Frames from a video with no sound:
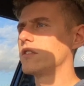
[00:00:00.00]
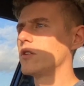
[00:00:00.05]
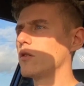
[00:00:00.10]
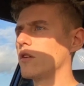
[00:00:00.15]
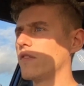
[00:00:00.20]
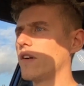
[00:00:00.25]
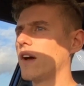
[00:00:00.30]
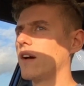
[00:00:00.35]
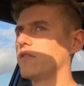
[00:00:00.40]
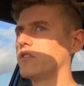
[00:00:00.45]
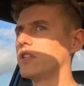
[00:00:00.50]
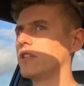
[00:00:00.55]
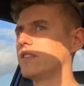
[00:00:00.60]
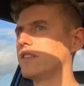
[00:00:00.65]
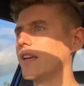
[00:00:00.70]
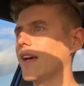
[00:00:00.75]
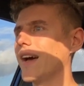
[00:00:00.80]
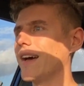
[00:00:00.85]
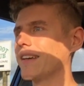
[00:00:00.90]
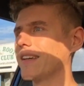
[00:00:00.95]
205
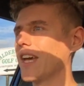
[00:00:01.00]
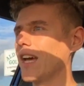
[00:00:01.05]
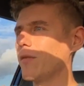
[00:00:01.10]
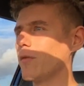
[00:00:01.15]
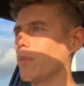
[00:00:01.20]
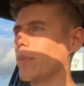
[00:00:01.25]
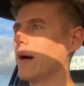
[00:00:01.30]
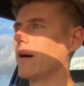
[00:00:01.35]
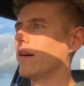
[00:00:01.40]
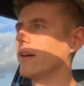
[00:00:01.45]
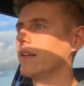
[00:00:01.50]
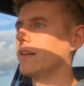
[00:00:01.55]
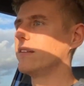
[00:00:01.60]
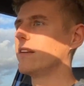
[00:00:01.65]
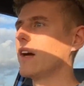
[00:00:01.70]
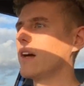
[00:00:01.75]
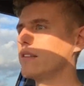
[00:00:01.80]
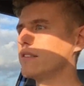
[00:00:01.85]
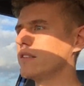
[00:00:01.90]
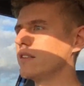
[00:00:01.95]
GTI came about in
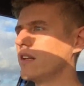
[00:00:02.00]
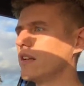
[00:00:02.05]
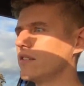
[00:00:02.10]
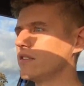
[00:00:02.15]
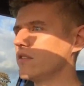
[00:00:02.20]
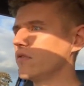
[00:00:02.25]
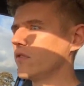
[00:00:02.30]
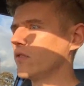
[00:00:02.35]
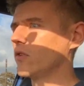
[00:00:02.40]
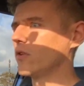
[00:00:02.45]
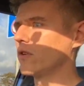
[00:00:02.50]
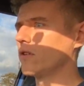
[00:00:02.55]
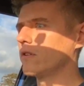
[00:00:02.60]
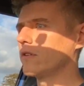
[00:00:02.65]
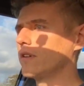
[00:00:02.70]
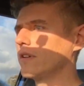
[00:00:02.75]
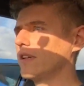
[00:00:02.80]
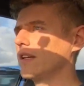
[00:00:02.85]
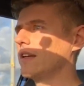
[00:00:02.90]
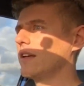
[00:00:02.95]
1984.
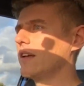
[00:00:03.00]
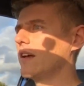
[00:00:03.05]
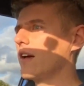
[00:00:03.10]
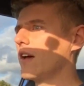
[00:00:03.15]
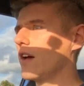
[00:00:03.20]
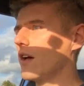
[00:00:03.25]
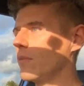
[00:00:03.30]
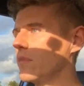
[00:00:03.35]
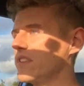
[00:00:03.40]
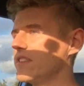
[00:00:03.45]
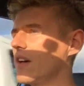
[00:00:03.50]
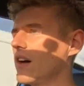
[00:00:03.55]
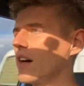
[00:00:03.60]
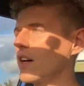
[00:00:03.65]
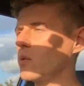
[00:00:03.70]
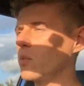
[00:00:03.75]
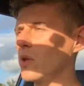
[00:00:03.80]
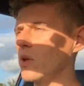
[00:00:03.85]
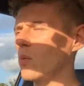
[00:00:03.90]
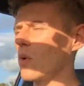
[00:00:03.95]
Um,
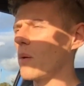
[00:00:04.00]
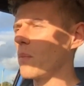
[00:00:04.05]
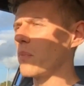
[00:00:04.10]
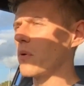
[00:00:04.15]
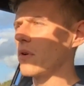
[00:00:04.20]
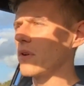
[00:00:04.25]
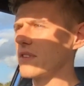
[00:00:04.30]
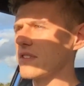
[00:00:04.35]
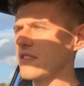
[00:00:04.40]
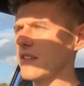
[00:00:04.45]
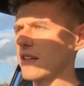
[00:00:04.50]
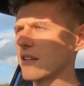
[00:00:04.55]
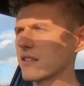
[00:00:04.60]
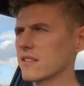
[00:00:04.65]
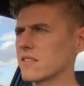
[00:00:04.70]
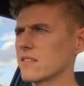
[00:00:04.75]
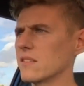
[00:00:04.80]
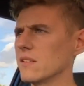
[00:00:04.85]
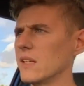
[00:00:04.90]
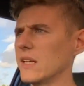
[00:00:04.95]
started with a
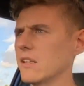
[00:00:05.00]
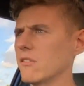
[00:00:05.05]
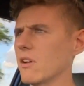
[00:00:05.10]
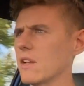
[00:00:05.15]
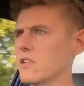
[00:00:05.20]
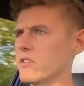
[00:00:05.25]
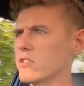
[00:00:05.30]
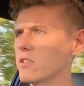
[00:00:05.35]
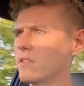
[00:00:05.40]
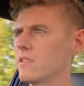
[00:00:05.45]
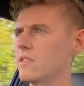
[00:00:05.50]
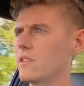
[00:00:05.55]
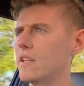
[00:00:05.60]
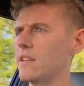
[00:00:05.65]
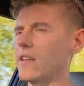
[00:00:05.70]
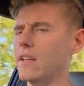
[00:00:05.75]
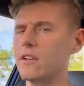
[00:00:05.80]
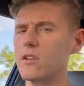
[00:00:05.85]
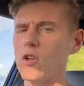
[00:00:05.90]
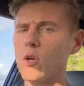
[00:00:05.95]
1.6 litre engine,
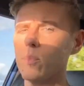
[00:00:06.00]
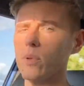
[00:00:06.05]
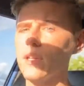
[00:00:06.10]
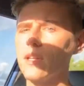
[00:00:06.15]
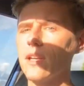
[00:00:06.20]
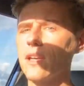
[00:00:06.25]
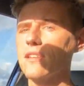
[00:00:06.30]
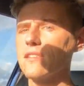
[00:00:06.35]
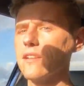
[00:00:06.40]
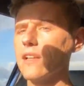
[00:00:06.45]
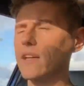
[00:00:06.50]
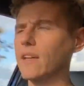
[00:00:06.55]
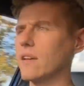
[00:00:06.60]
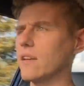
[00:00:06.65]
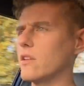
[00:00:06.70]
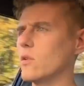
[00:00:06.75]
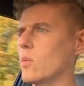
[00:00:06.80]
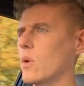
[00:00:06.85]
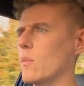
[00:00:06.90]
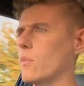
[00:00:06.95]
and then a couple of years later,
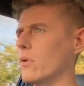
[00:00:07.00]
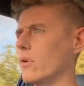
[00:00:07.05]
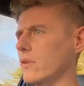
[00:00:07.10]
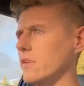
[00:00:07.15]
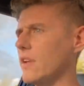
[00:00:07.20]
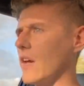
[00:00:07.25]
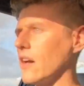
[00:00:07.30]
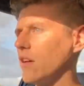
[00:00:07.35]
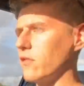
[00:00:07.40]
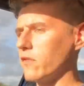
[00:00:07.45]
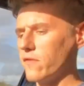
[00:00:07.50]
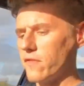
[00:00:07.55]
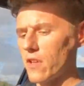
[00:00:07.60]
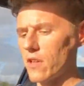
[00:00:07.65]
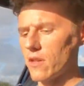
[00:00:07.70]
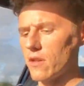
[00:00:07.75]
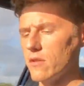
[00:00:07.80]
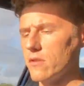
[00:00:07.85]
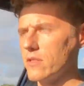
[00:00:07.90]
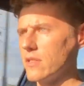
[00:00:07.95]
the 1.9
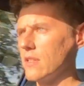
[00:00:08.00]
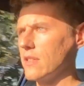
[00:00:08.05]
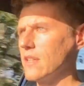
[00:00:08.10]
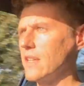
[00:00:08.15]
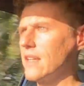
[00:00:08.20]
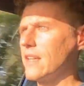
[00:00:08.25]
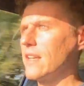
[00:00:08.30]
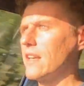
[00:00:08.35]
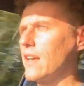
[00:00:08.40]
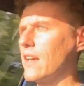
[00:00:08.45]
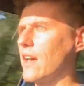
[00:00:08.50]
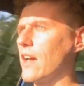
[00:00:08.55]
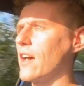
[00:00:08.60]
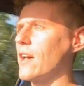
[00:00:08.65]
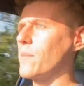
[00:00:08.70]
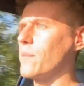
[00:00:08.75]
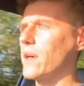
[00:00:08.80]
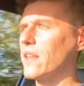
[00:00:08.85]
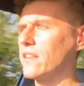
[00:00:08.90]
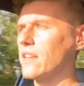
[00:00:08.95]
followed.
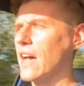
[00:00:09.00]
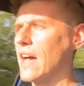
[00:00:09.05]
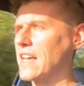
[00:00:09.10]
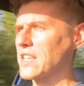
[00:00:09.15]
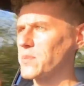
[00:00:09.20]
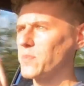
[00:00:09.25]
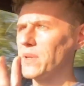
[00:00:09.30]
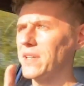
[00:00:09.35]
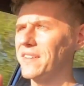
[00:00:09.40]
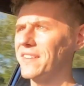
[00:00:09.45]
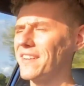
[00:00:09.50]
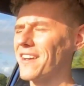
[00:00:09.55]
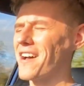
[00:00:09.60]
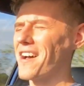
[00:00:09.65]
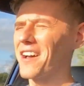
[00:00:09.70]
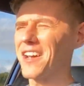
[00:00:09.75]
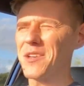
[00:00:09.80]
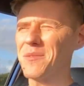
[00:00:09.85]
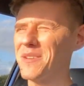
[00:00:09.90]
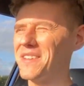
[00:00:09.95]
Um, and there has been
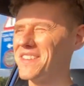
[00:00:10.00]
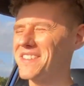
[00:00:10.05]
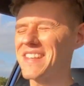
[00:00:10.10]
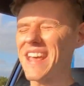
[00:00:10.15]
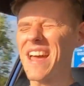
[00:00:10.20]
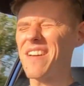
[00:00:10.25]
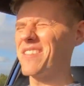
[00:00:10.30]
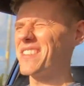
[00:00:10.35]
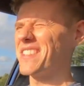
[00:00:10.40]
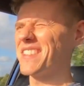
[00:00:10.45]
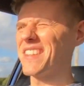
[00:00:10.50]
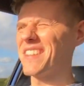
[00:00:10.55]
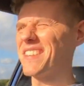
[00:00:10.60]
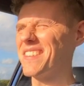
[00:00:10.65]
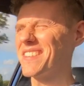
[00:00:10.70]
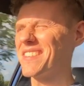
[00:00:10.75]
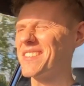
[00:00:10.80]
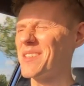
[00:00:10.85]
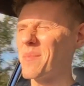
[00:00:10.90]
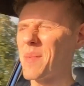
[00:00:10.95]
arguments ever
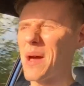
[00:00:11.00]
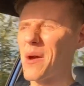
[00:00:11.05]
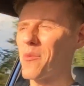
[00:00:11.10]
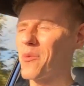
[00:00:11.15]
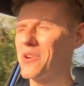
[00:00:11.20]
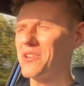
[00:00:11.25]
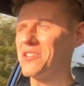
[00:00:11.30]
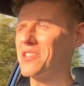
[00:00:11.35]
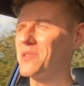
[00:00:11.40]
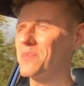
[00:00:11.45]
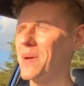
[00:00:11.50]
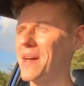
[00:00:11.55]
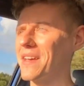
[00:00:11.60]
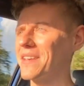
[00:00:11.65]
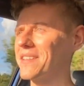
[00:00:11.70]
since about which is